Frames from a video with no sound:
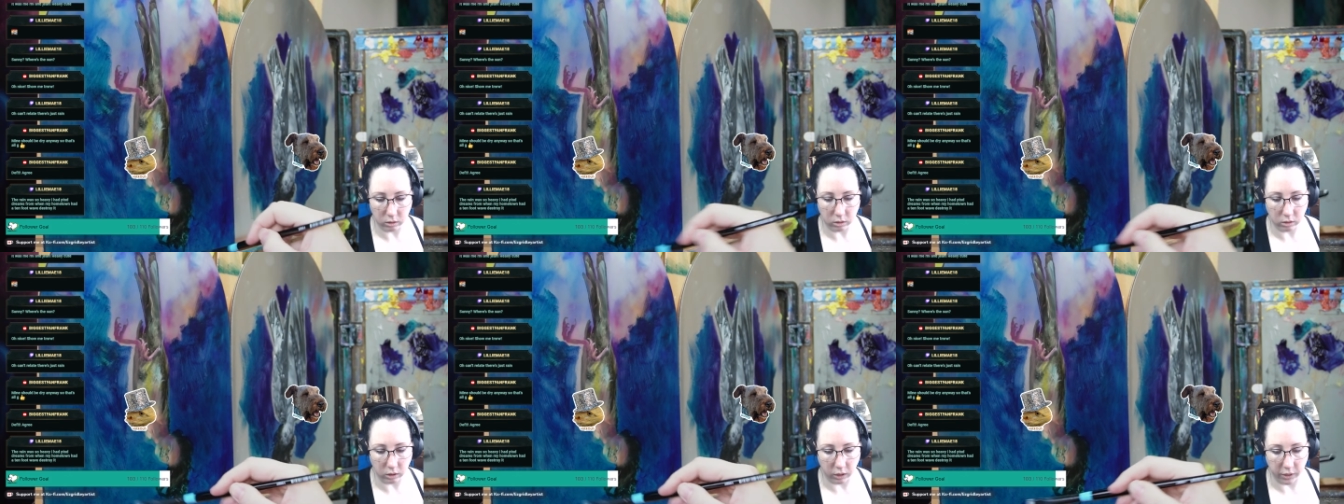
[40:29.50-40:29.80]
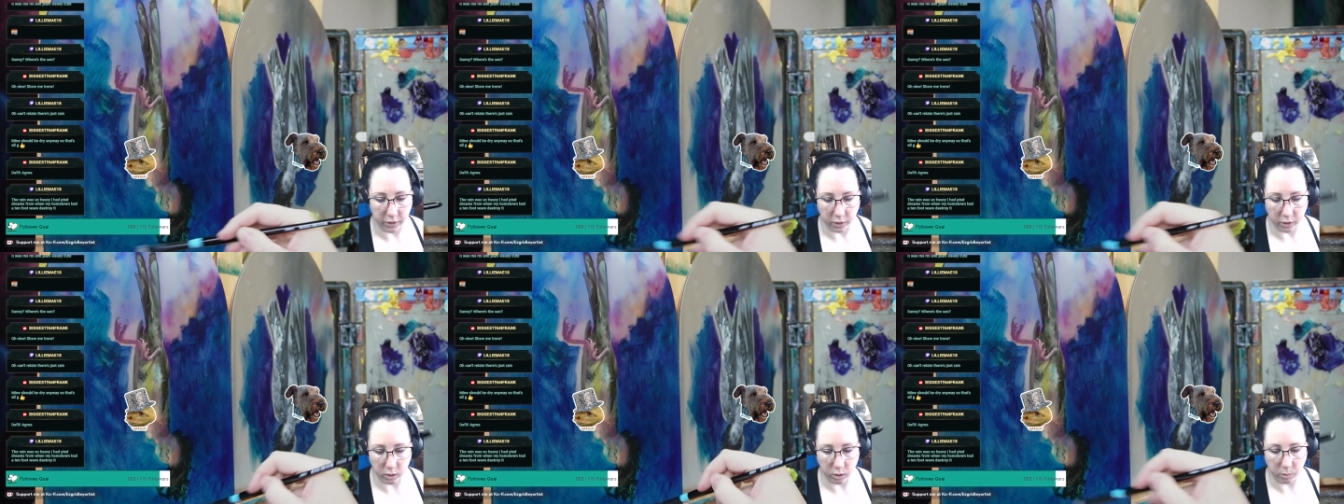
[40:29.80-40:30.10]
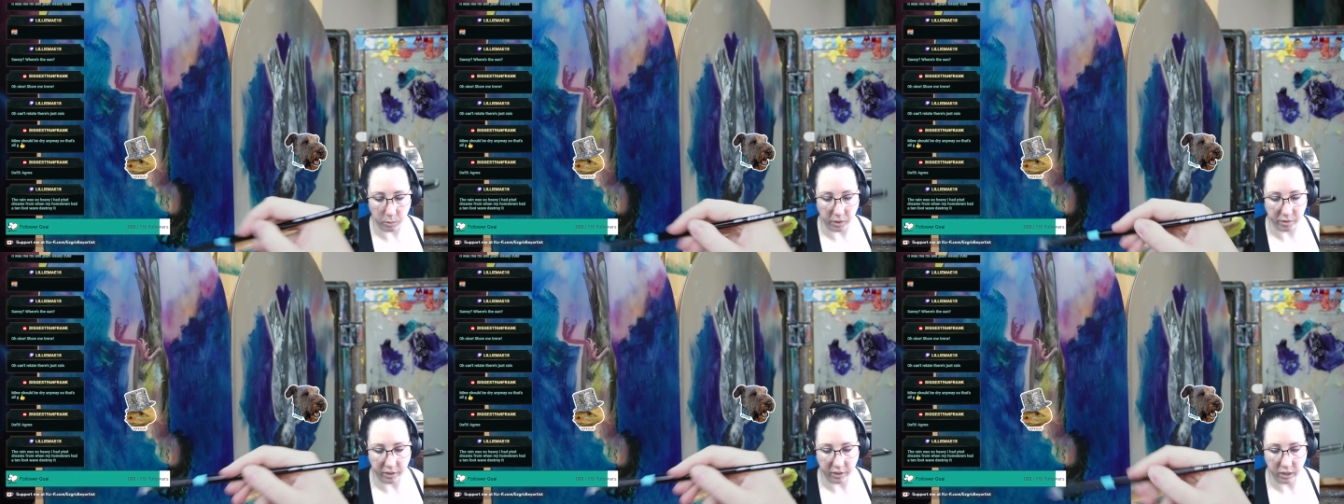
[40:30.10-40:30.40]
I don't know
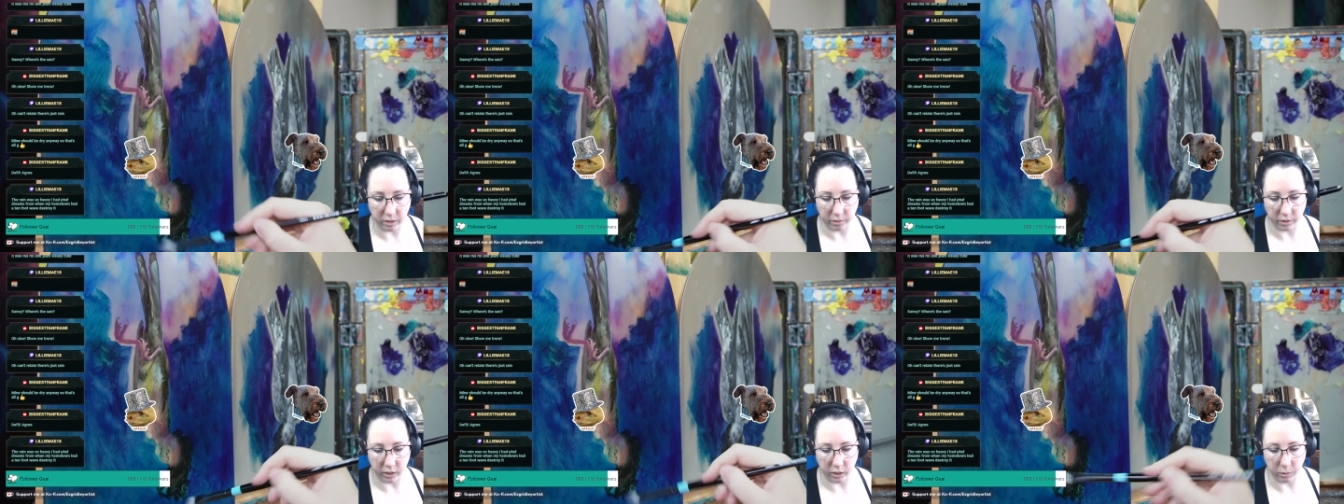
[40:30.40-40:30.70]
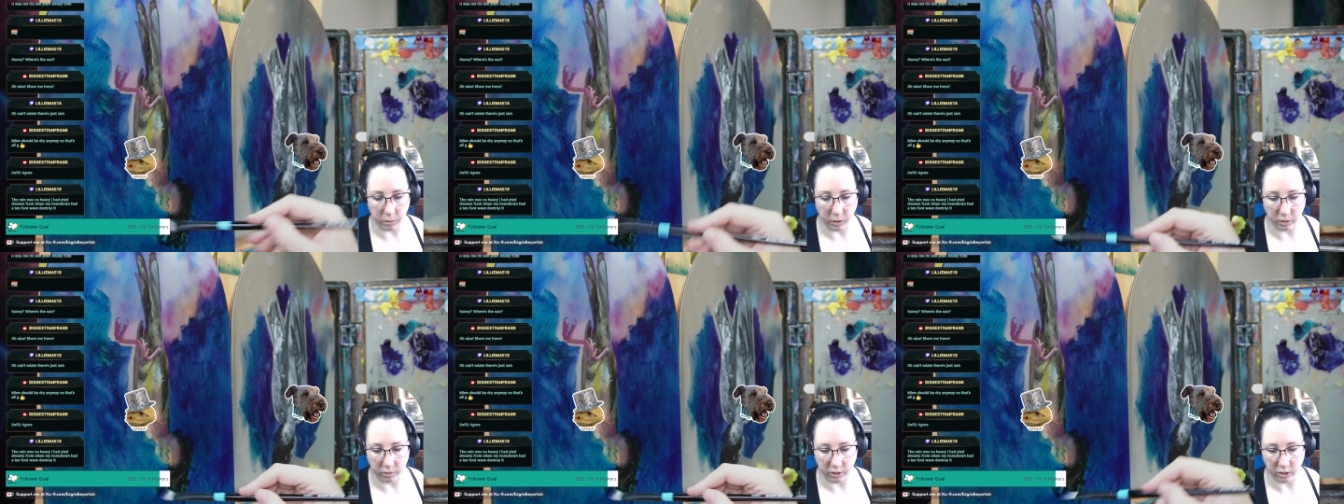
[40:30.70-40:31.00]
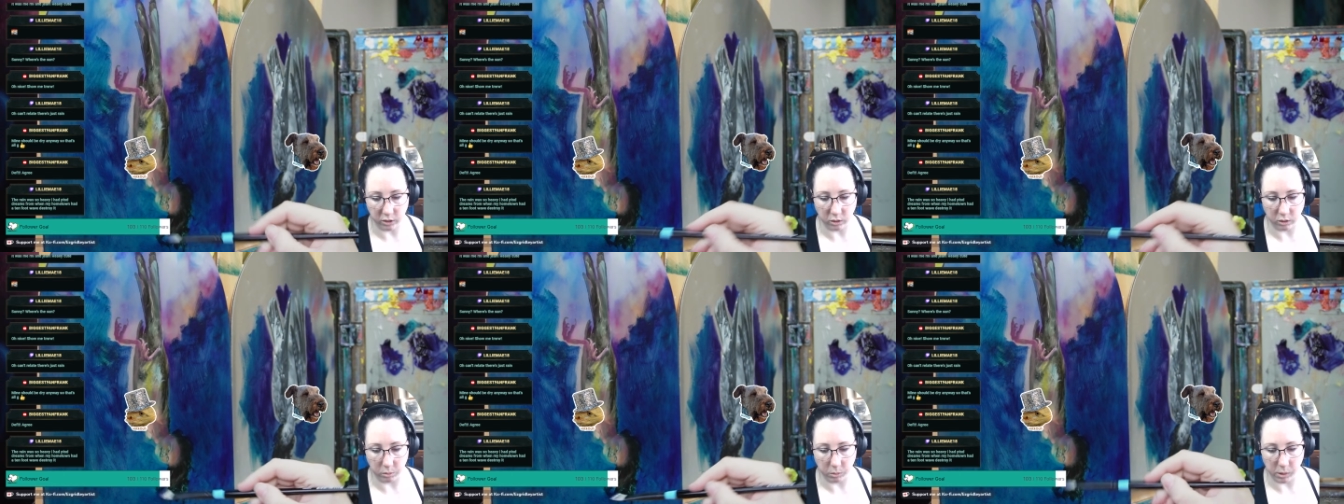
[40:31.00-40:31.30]
my feet very well
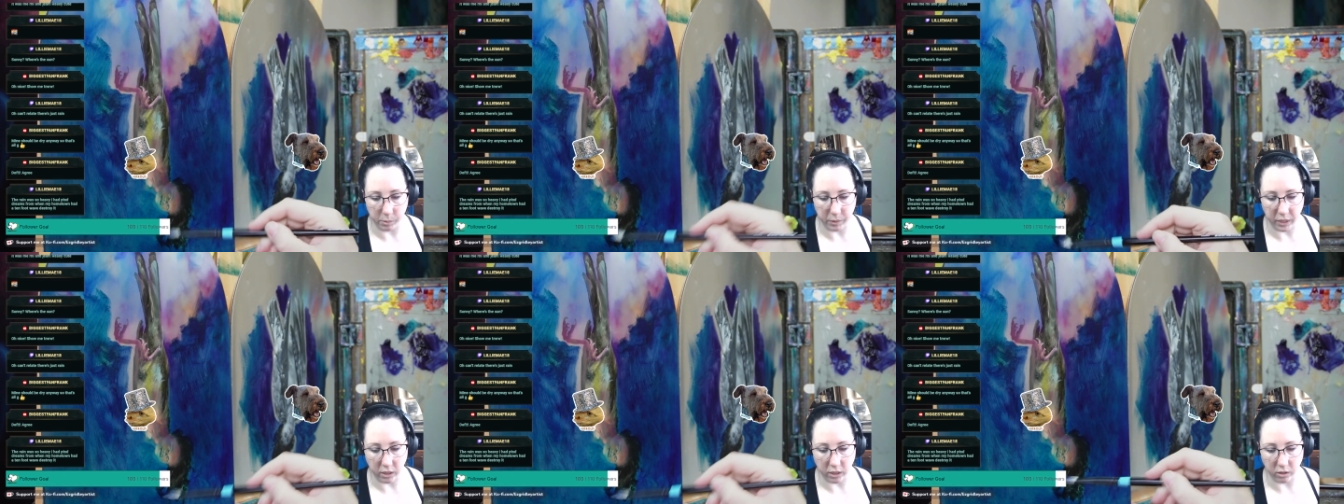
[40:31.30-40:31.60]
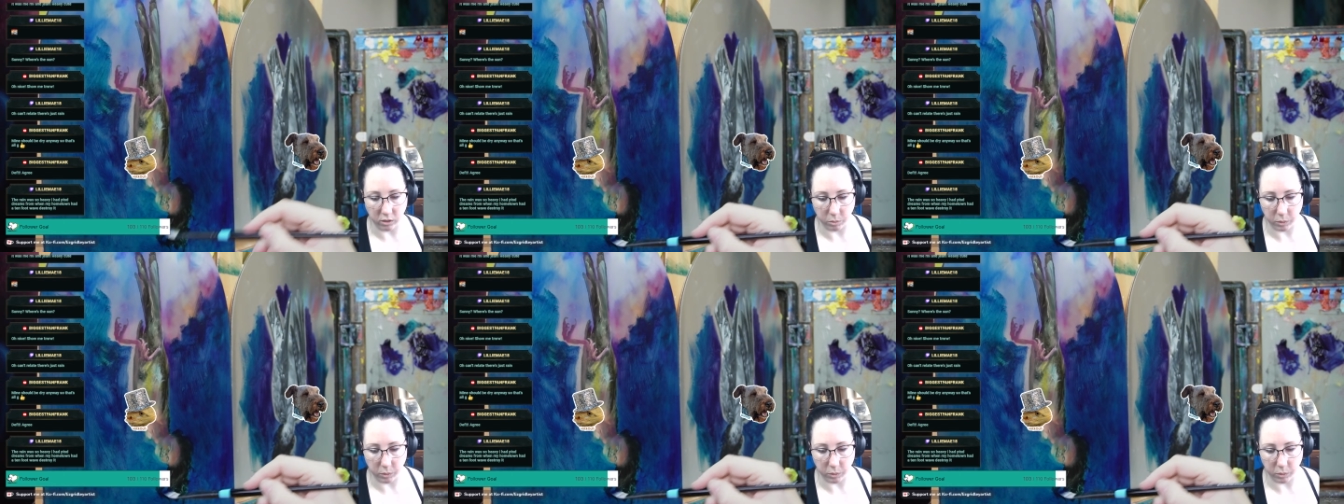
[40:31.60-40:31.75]
versus my meters,